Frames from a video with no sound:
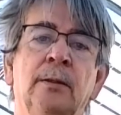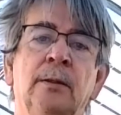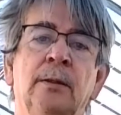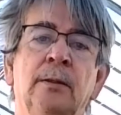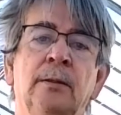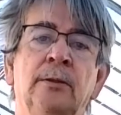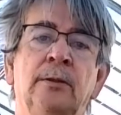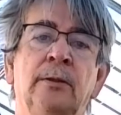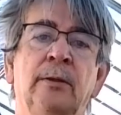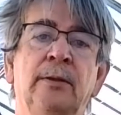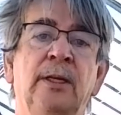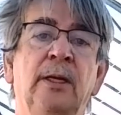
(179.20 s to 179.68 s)

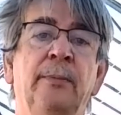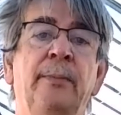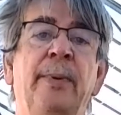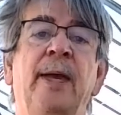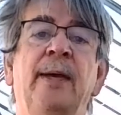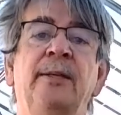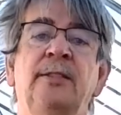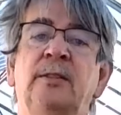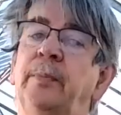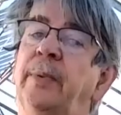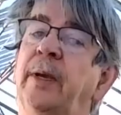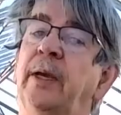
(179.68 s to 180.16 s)
So your
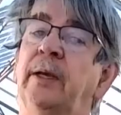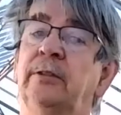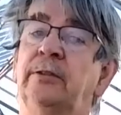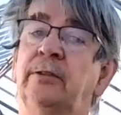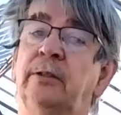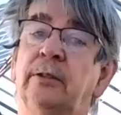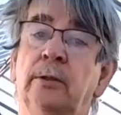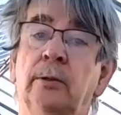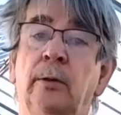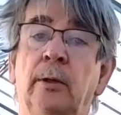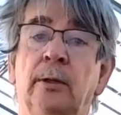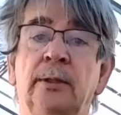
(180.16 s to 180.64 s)
best bet is to
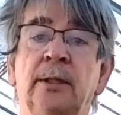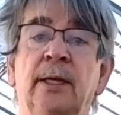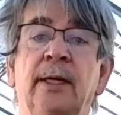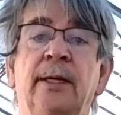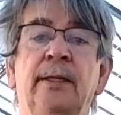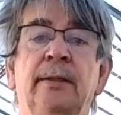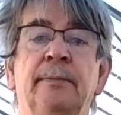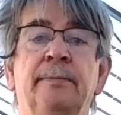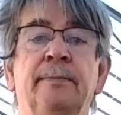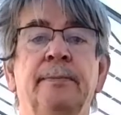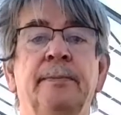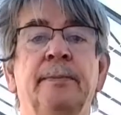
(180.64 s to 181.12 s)
go
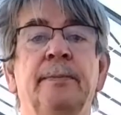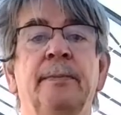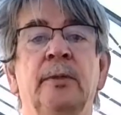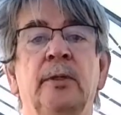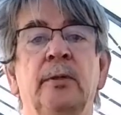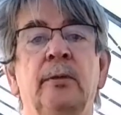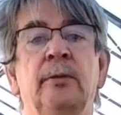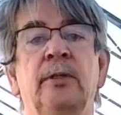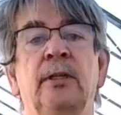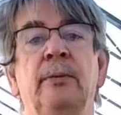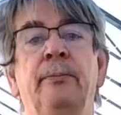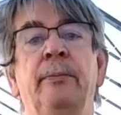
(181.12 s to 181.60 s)
online, go
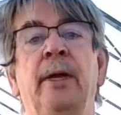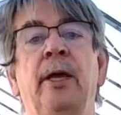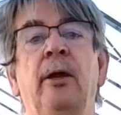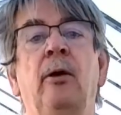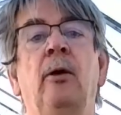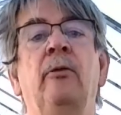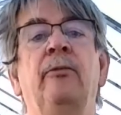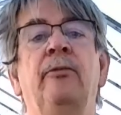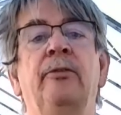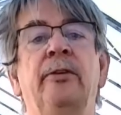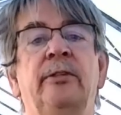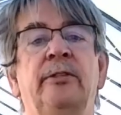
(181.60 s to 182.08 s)
on the Met
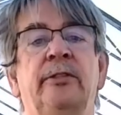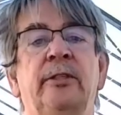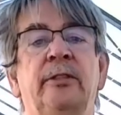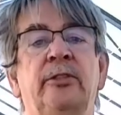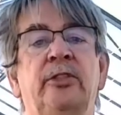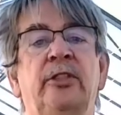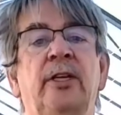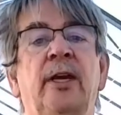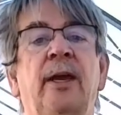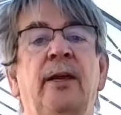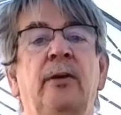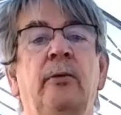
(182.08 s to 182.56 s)
Office and
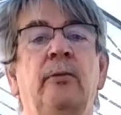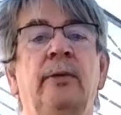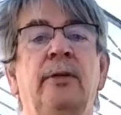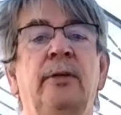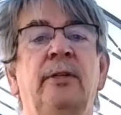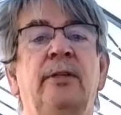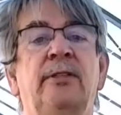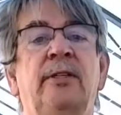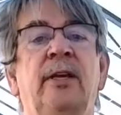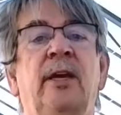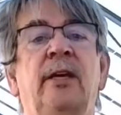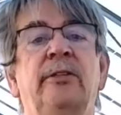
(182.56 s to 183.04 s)
check whether
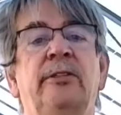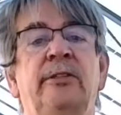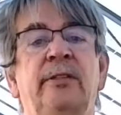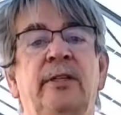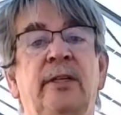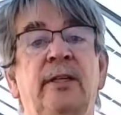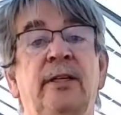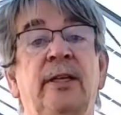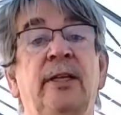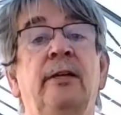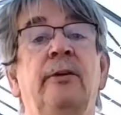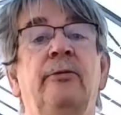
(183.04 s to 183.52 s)
it's actually
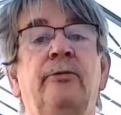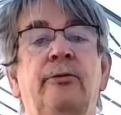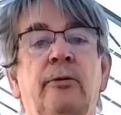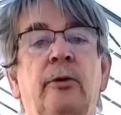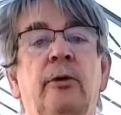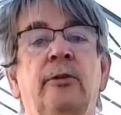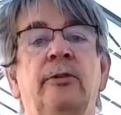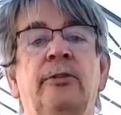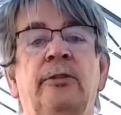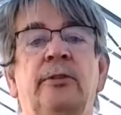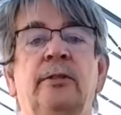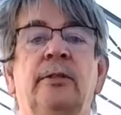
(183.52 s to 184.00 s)
an air
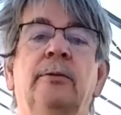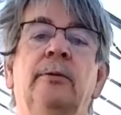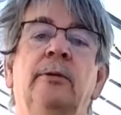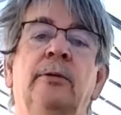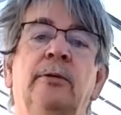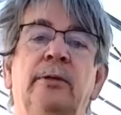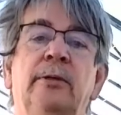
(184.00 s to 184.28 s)
frost or